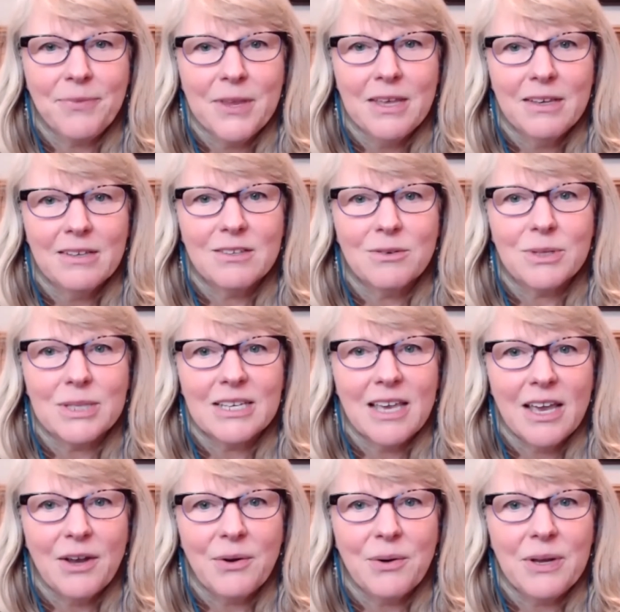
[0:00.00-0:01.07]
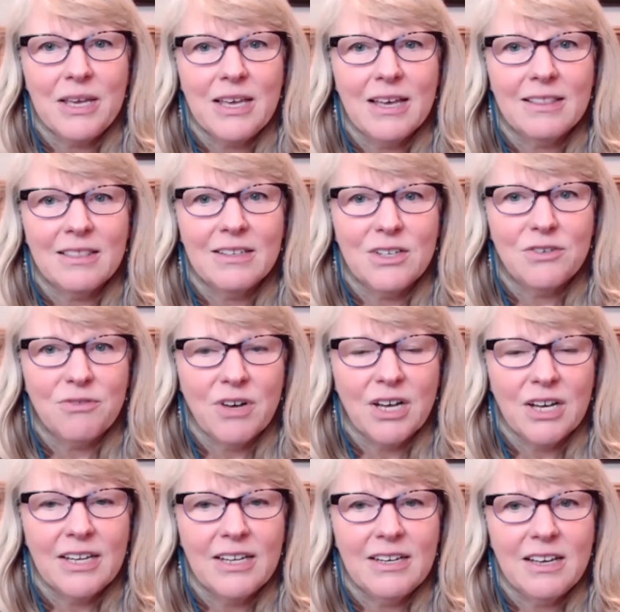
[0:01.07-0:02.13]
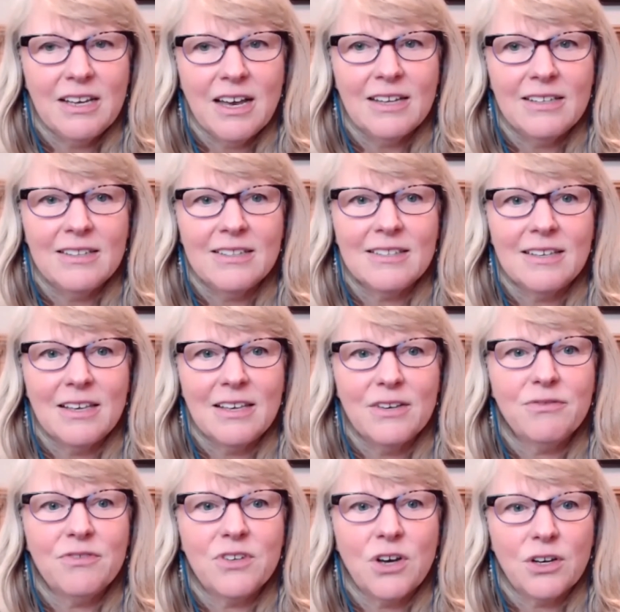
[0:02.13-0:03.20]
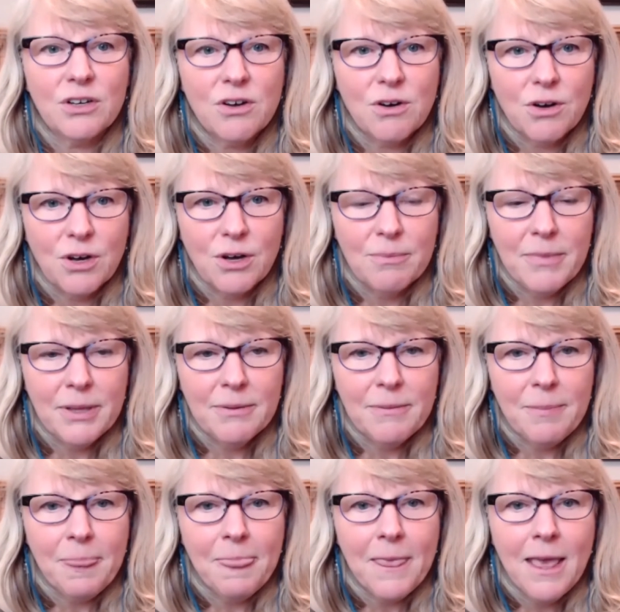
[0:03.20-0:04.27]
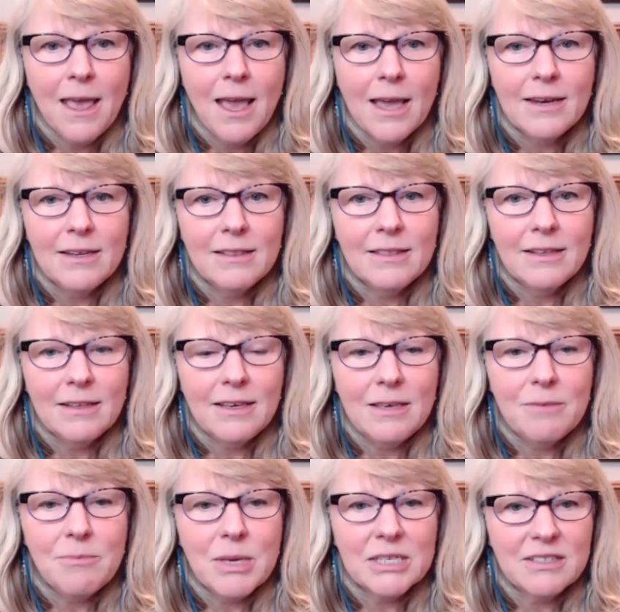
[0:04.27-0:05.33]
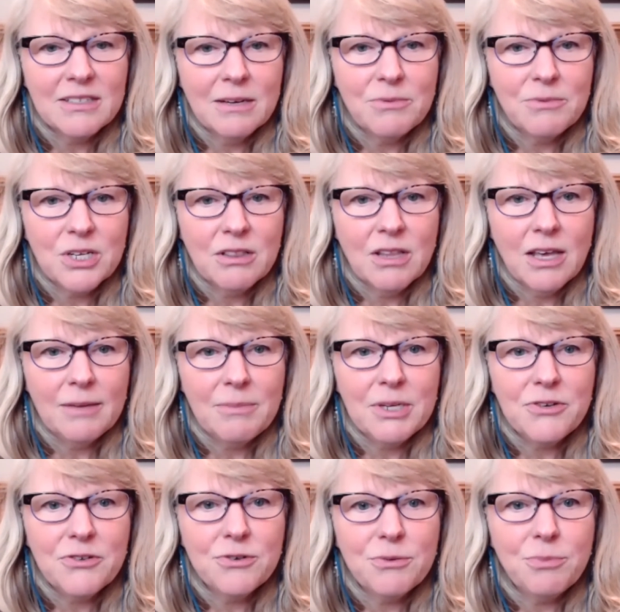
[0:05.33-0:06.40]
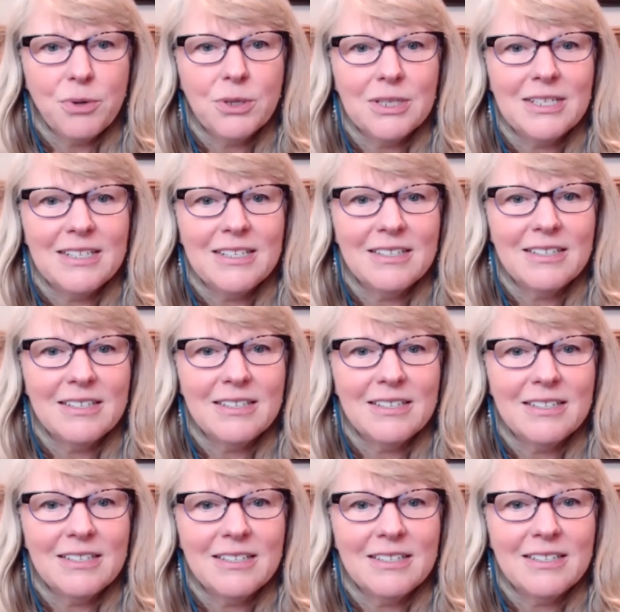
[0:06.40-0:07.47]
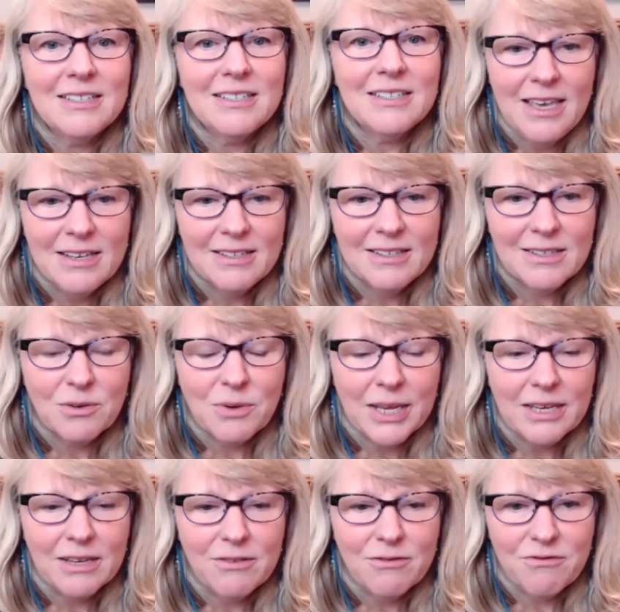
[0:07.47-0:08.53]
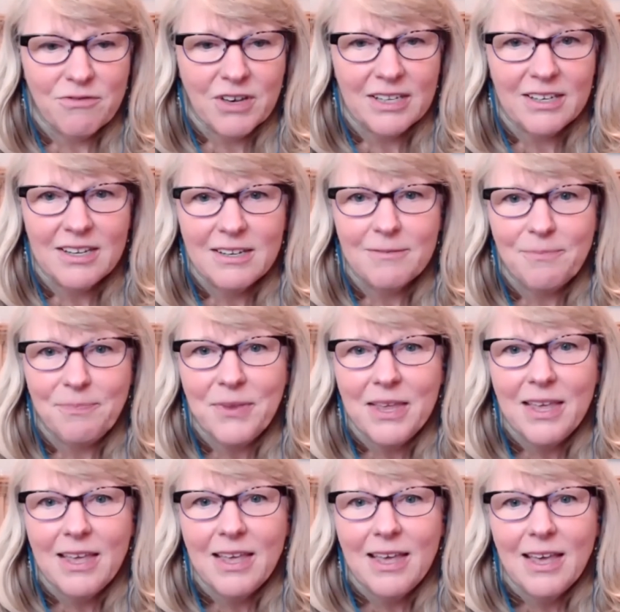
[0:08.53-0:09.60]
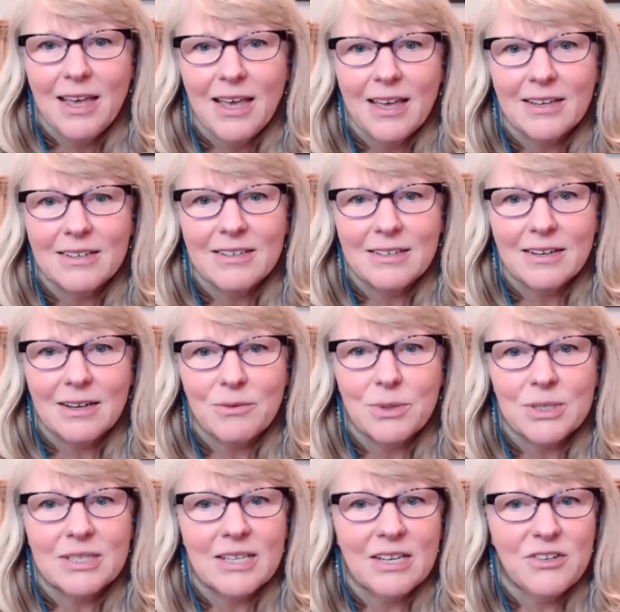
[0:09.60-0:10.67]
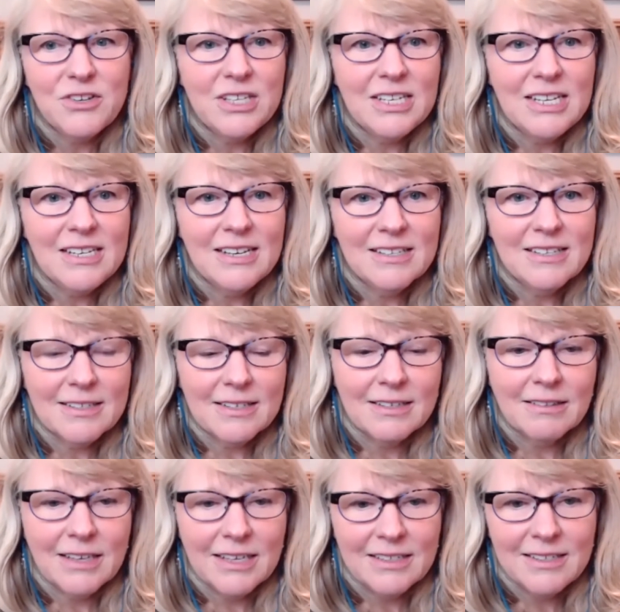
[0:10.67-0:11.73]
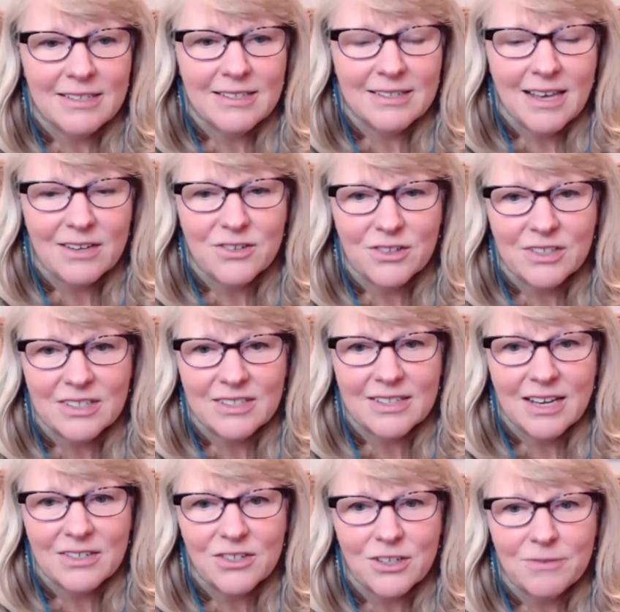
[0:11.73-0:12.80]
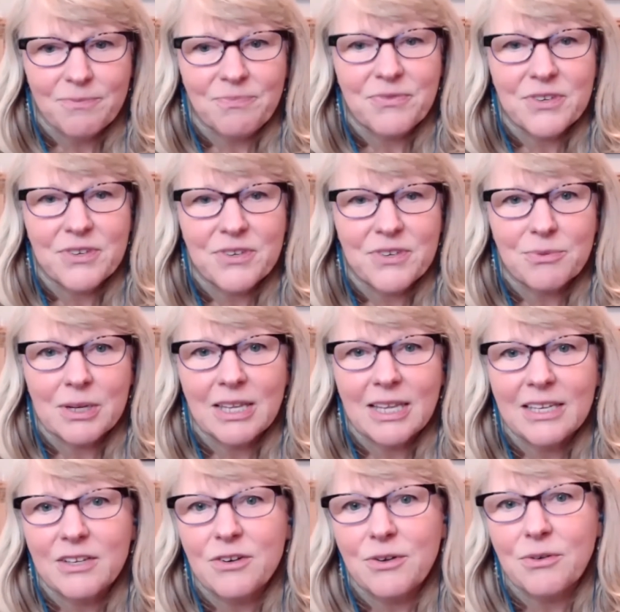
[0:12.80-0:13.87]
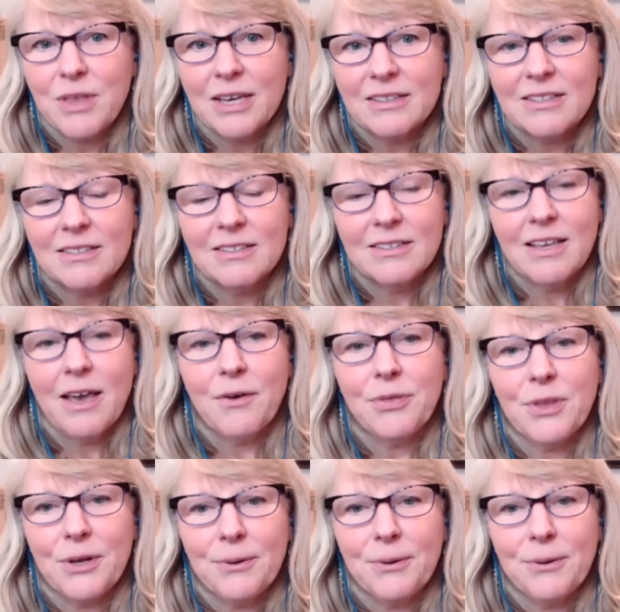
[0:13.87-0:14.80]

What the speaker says: So it's Carrie at thedivineguidancegift.com. And in the email subject line, be sure and put distance Reiki so I can find it. And I will send you the details and a link to schedule a session. So I just want to let you know that's out there.